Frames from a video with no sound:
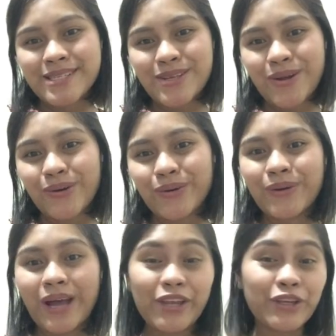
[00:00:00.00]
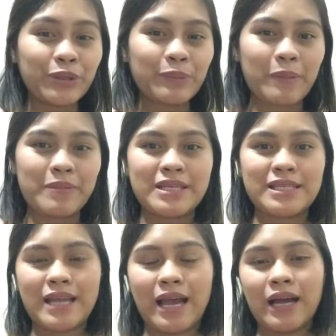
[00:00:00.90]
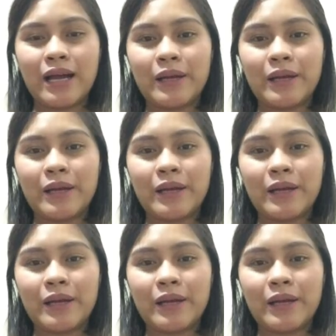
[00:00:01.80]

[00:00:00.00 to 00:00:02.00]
So, ayun, mamis,